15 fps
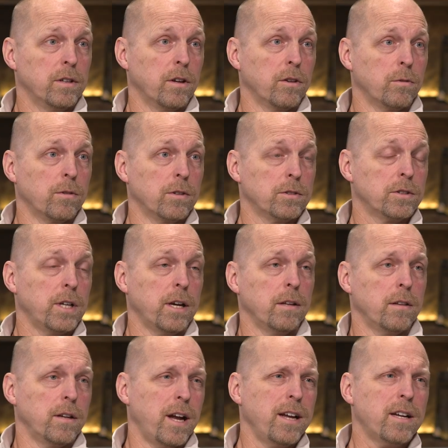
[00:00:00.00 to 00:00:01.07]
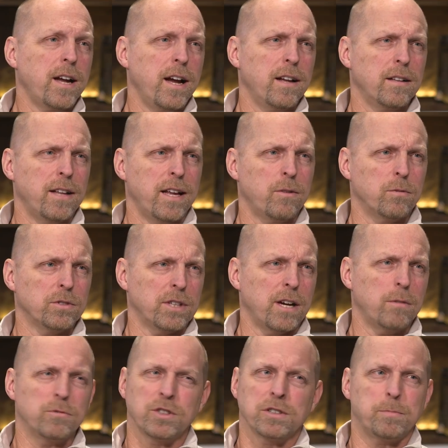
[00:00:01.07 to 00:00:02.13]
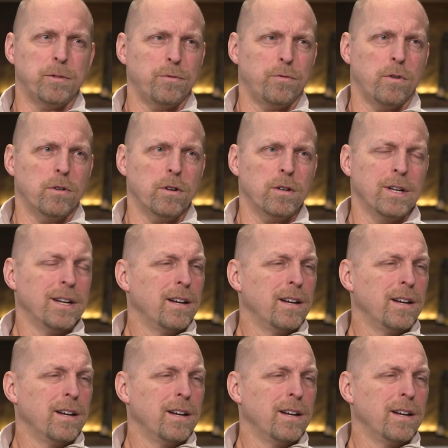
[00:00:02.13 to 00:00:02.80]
In other words, yeah. The Nikon that was out just before,